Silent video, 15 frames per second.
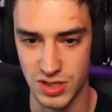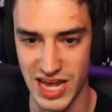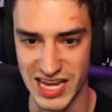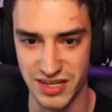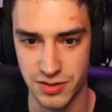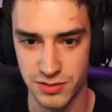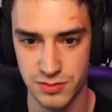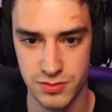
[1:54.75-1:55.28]

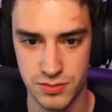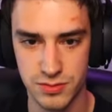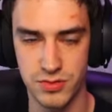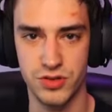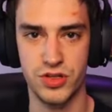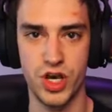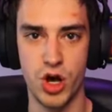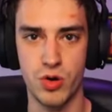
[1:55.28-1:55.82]
like
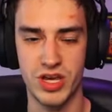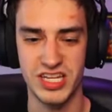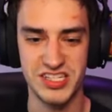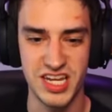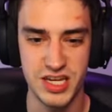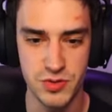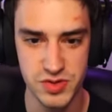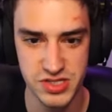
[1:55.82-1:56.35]
go
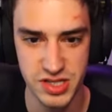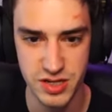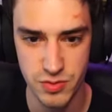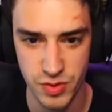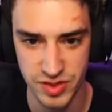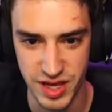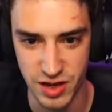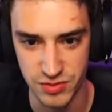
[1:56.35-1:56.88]
continuously
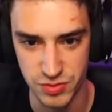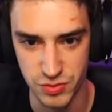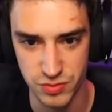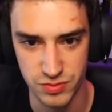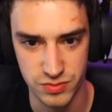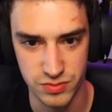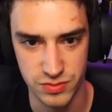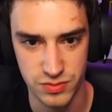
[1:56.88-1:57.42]
without,
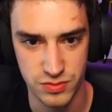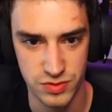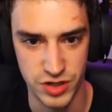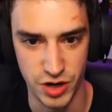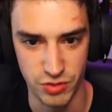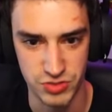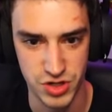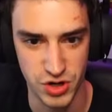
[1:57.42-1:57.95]
you
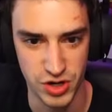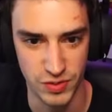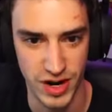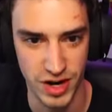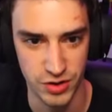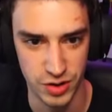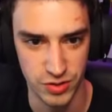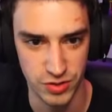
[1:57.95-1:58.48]
know, turning
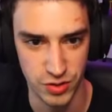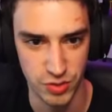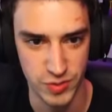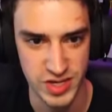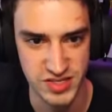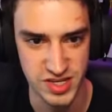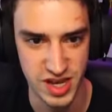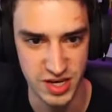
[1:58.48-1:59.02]
around or
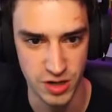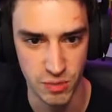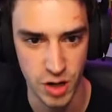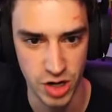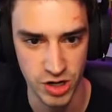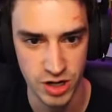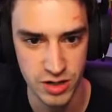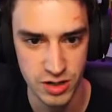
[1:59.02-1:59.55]
resetting your
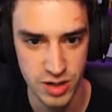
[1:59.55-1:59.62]
marker,